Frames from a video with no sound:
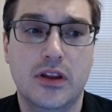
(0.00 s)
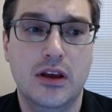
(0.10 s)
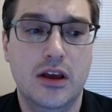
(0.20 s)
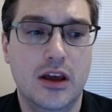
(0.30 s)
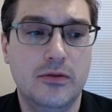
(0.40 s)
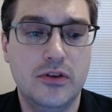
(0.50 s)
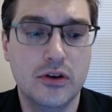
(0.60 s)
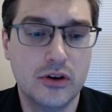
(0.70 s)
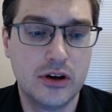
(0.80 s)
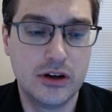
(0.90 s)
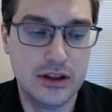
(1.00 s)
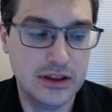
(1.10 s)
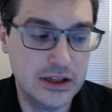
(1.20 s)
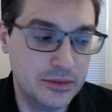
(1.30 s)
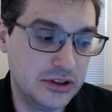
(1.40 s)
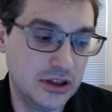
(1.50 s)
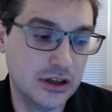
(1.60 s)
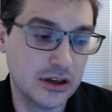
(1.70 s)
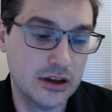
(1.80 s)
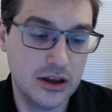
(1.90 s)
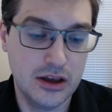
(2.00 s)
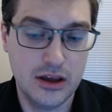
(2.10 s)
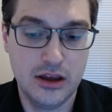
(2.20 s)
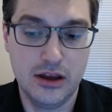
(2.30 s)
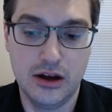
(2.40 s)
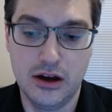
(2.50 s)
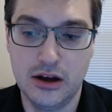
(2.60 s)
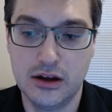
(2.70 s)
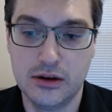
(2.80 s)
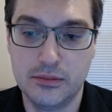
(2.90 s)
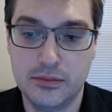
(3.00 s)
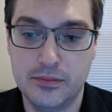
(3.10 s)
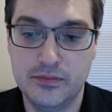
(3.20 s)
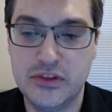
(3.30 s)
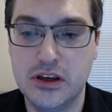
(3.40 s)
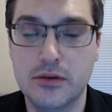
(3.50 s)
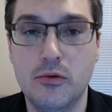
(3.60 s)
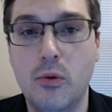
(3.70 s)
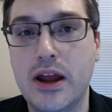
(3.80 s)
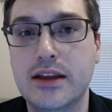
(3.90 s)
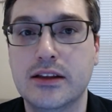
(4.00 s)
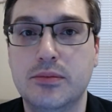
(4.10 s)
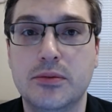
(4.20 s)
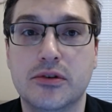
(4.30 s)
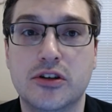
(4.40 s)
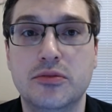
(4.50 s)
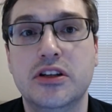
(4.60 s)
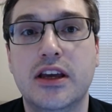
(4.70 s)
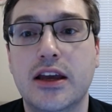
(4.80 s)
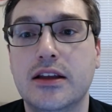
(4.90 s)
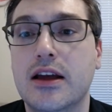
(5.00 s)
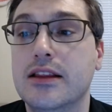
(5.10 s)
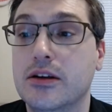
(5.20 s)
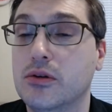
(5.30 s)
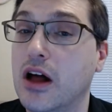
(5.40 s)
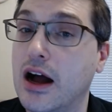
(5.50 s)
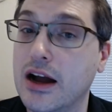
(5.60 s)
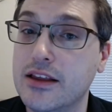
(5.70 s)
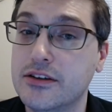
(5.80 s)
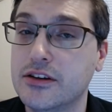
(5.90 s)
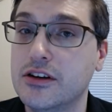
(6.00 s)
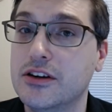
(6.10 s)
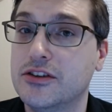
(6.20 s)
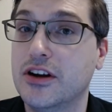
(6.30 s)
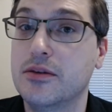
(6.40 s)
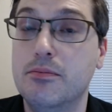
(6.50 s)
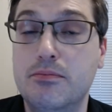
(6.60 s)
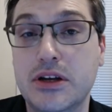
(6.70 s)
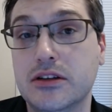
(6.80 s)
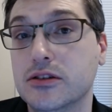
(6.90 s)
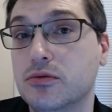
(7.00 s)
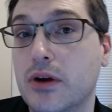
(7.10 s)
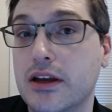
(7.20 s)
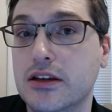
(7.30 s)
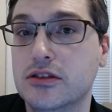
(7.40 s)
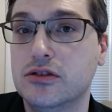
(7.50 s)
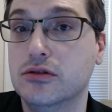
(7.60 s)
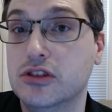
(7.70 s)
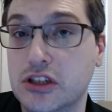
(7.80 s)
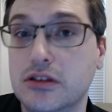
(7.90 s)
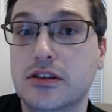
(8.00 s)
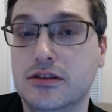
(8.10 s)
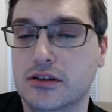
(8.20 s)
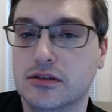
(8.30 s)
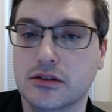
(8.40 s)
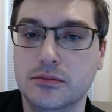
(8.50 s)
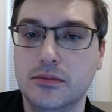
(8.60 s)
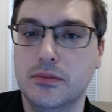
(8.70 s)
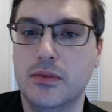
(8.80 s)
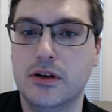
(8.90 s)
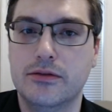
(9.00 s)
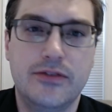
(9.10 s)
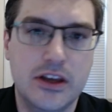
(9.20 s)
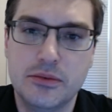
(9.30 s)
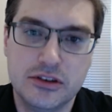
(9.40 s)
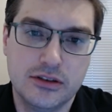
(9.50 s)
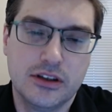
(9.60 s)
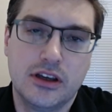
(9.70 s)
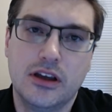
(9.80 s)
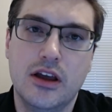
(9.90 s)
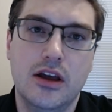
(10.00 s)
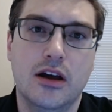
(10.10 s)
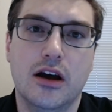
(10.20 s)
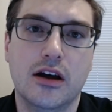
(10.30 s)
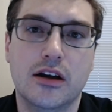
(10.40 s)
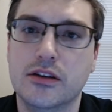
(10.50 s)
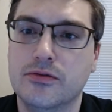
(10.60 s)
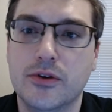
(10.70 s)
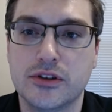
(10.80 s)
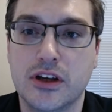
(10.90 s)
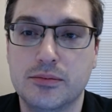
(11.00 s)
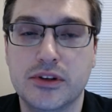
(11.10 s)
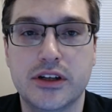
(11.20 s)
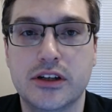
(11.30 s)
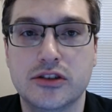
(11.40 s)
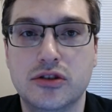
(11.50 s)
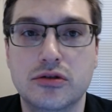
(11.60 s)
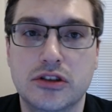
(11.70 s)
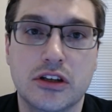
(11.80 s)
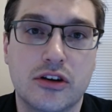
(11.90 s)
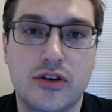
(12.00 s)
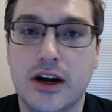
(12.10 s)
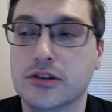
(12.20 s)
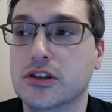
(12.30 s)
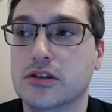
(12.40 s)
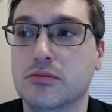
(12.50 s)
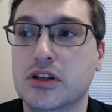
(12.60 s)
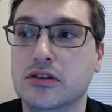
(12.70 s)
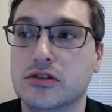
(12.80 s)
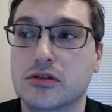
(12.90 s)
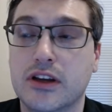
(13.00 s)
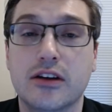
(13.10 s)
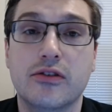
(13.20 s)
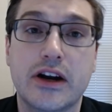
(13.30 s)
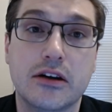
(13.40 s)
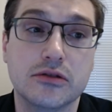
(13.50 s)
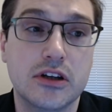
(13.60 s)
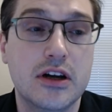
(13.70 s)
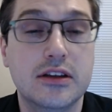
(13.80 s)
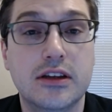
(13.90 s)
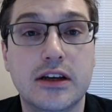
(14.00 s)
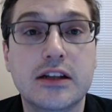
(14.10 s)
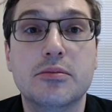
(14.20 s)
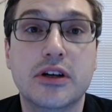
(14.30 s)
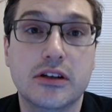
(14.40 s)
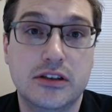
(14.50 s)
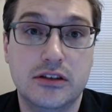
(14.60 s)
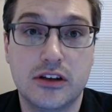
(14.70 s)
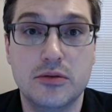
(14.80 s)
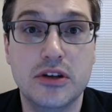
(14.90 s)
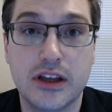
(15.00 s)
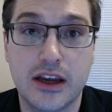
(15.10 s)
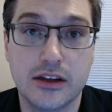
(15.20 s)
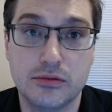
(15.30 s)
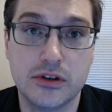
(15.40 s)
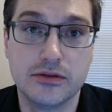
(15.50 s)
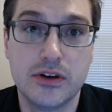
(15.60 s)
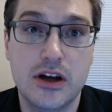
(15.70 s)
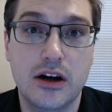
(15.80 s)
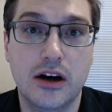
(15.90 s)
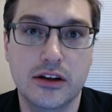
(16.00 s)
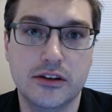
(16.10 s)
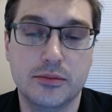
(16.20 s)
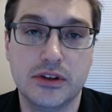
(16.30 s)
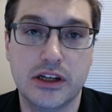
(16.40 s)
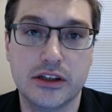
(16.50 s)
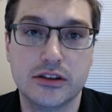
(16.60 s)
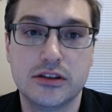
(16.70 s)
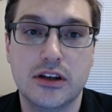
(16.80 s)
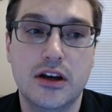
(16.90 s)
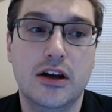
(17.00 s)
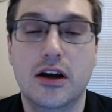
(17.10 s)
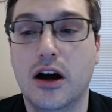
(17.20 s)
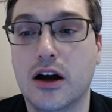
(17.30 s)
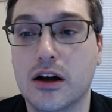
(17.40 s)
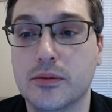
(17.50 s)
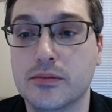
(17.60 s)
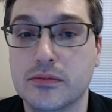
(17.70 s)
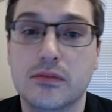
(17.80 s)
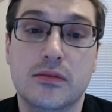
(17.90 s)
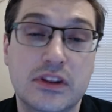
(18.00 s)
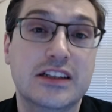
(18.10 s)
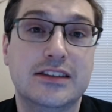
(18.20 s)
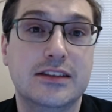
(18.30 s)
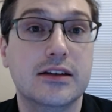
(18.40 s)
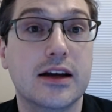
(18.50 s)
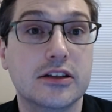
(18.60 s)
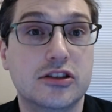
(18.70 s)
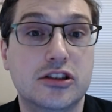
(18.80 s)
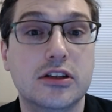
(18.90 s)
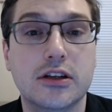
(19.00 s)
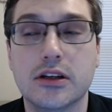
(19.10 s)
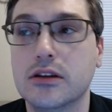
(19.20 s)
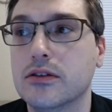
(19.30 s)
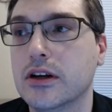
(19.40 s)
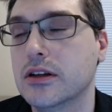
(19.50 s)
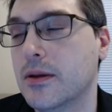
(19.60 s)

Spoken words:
If you're limiting the way that people communicate, they will either try to build ways to cheat the system, famously Fortnite players using crouch as a means to get around the inability to communicate with other players, listed as cheating, right?